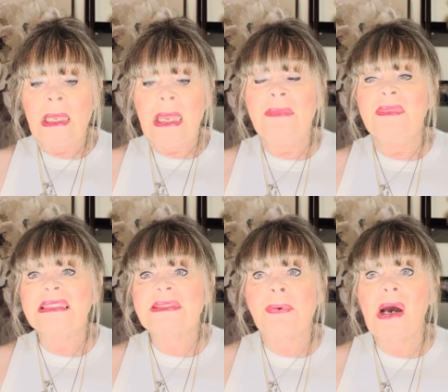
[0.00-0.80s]
And
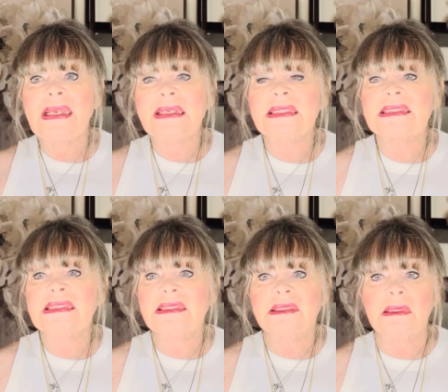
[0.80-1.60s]
this product
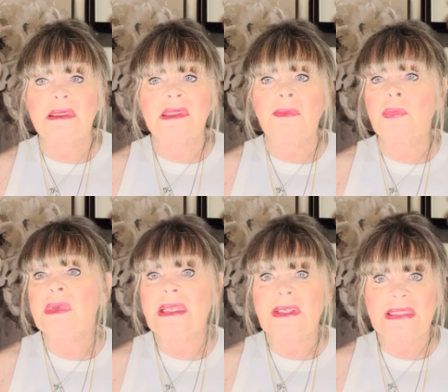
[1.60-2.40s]
is
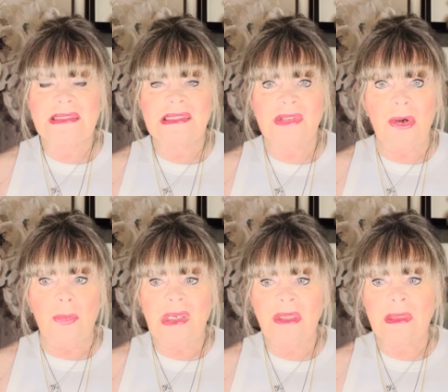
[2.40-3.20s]
really good to start
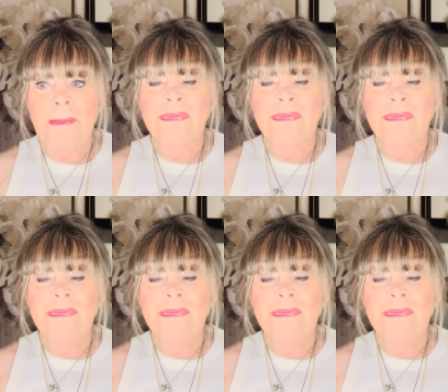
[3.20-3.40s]
with.